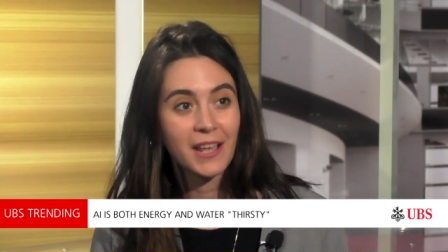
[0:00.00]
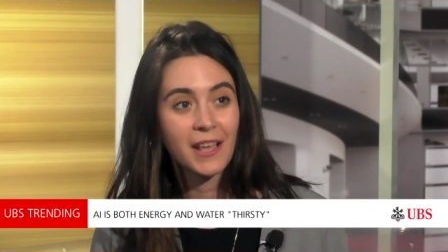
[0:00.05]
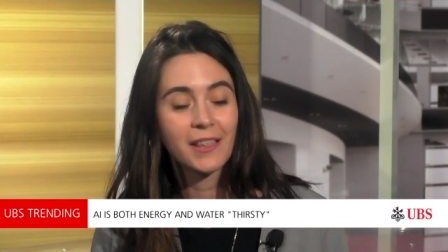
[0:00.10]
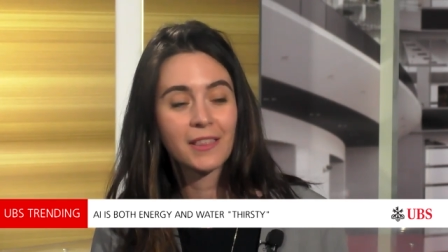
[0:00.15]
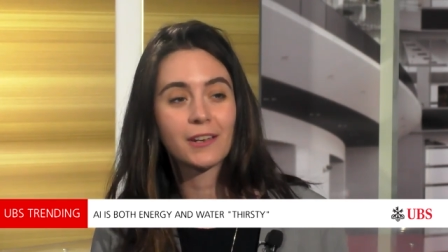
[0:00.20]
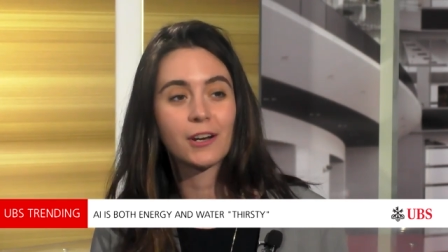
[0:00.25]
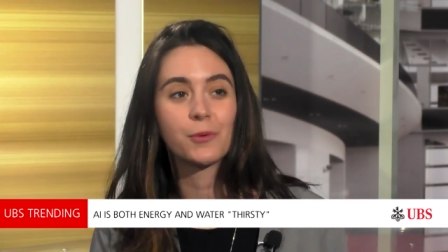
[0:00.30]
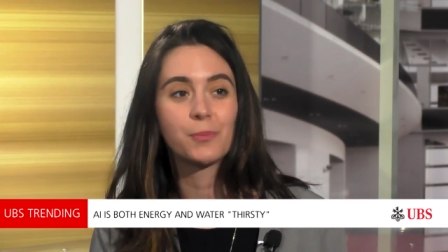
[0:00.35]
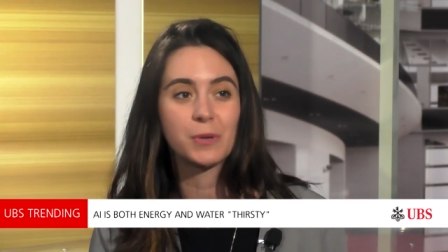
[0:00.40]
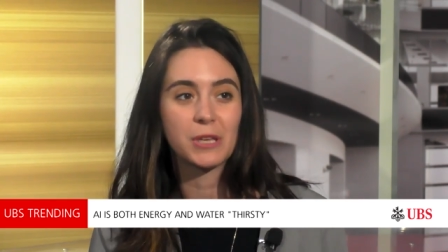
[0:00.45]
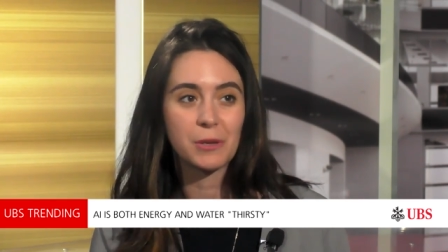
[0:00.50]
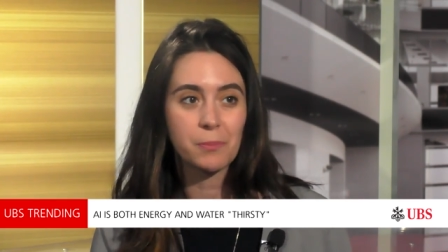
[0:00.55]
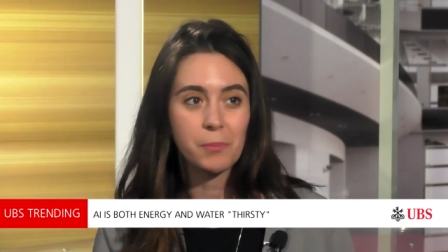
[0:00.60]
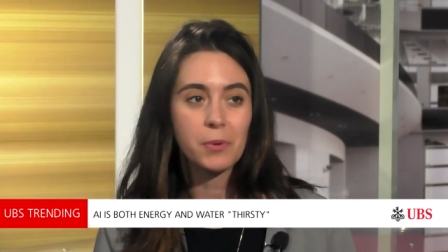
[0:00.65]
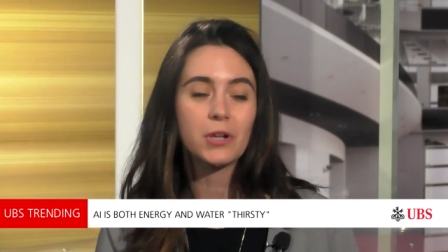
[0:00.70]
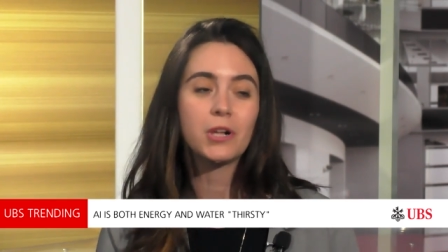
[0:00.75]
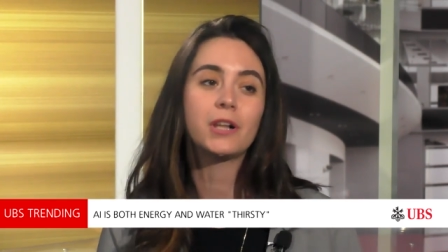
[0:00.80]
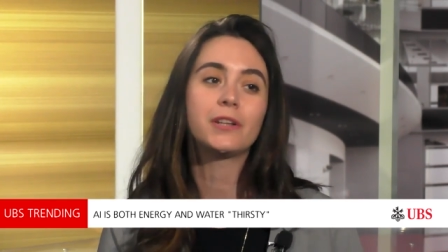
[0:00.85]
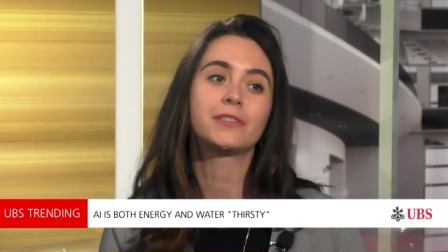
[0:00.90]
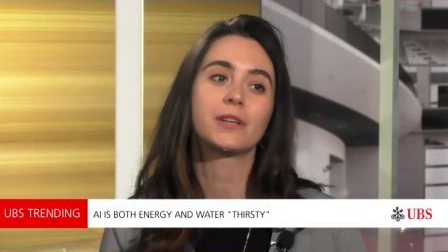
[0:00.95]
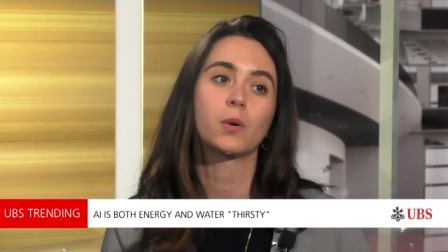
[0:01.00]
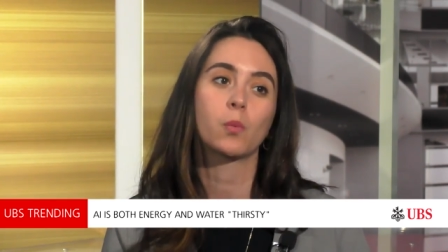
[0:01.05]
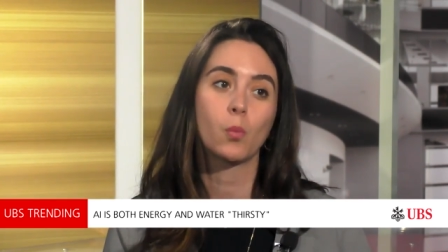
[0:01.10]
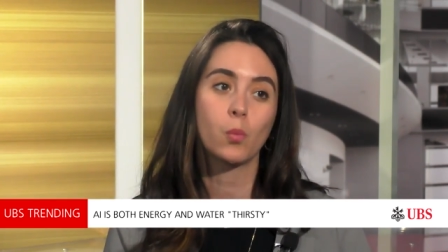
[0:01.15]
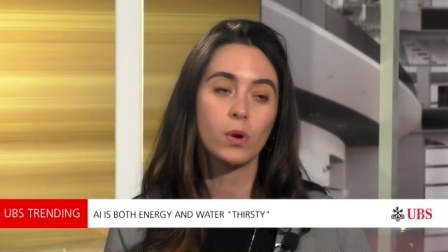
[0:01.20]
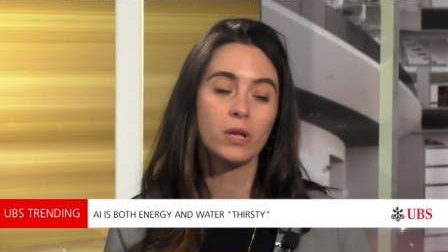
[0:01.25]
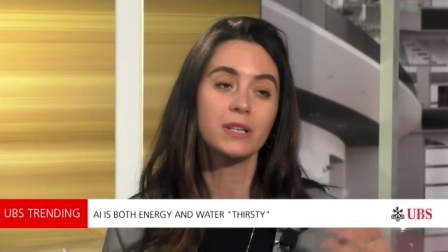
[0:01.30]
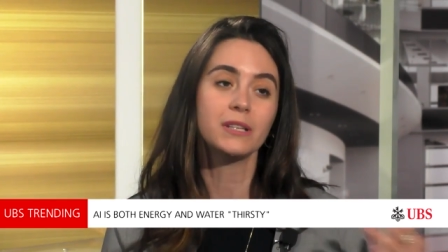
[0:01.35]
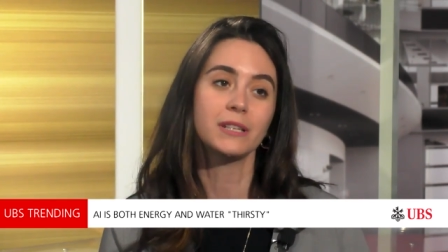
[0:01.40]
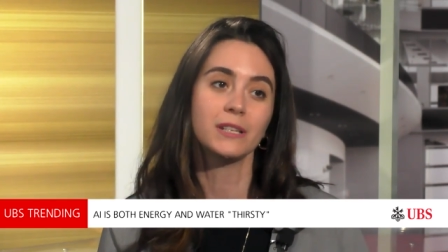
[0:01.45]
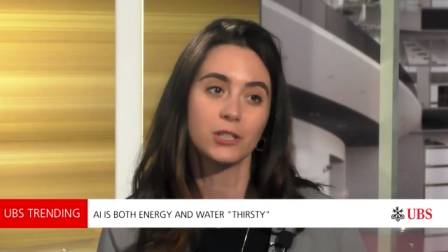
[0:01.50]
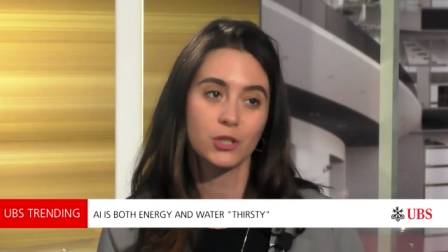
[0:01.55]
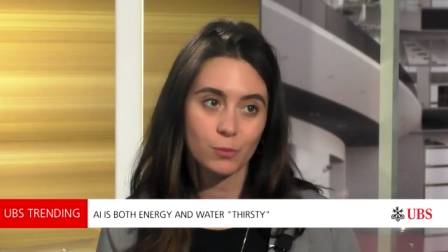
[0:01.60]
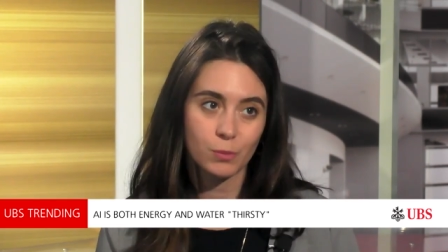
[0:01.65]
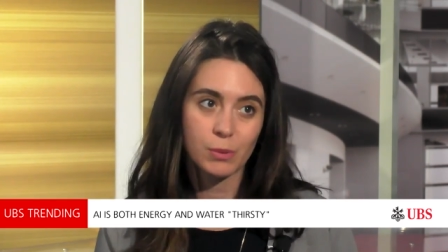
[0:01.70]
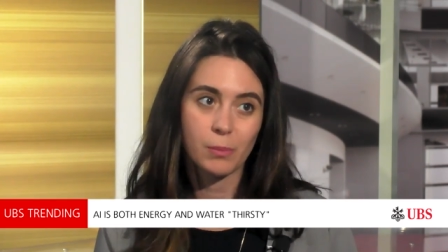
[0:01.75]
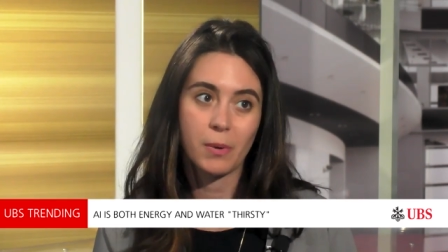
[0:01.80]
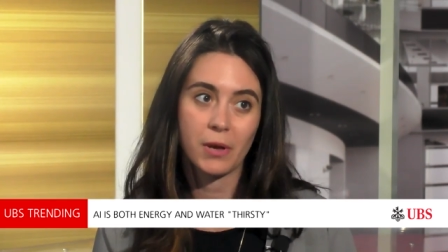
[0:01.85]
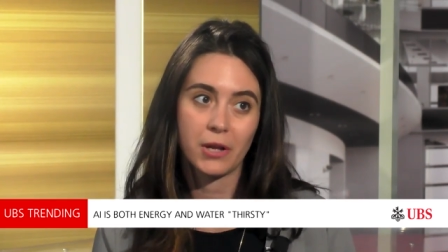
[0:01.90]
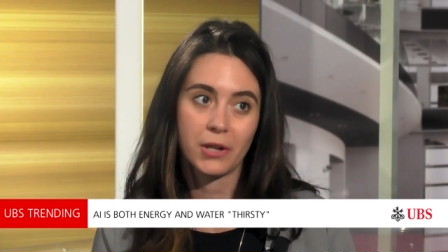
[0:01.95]
that are being built and will need to
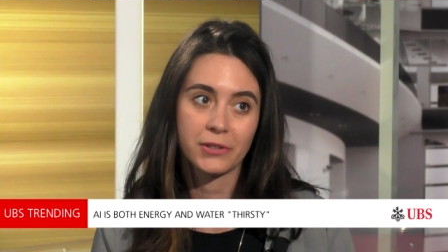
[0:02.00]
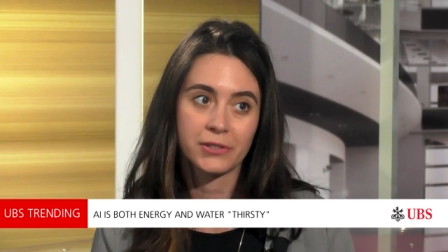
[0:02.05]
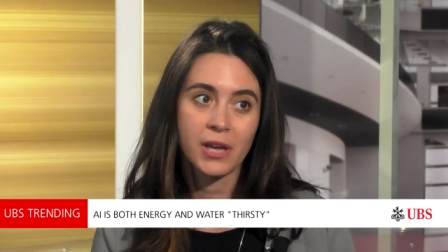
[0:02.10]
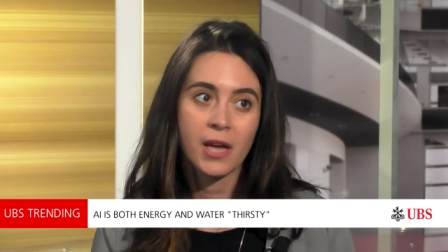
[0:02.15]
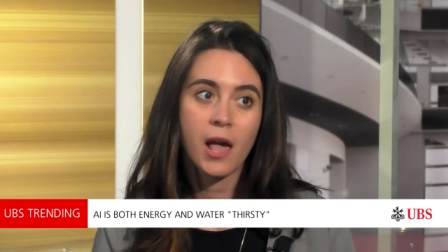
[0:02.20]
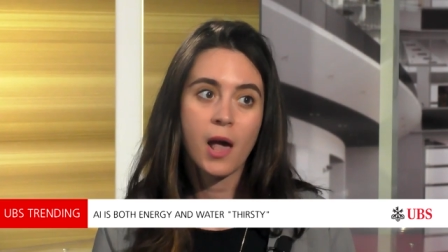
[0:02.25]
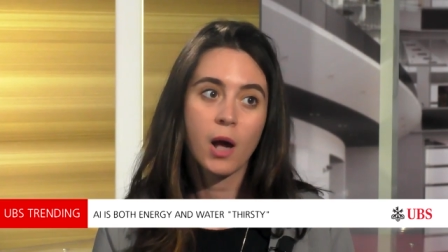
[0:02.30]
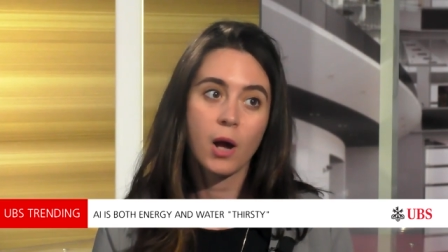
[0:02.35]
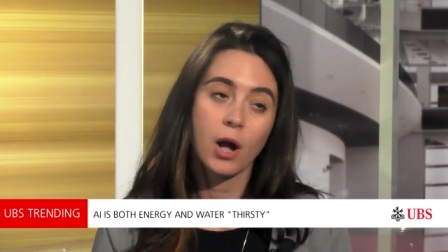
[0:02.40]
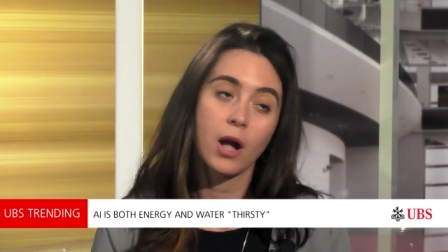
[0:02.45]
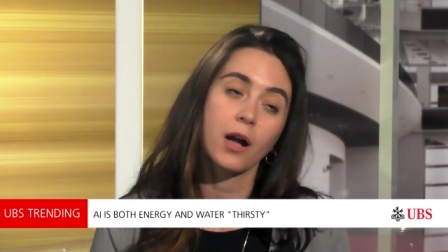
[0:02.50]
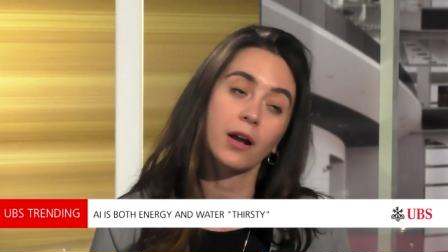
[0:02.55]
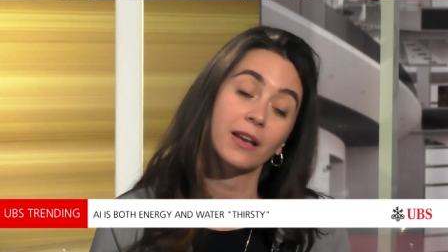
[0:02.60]
be built uh,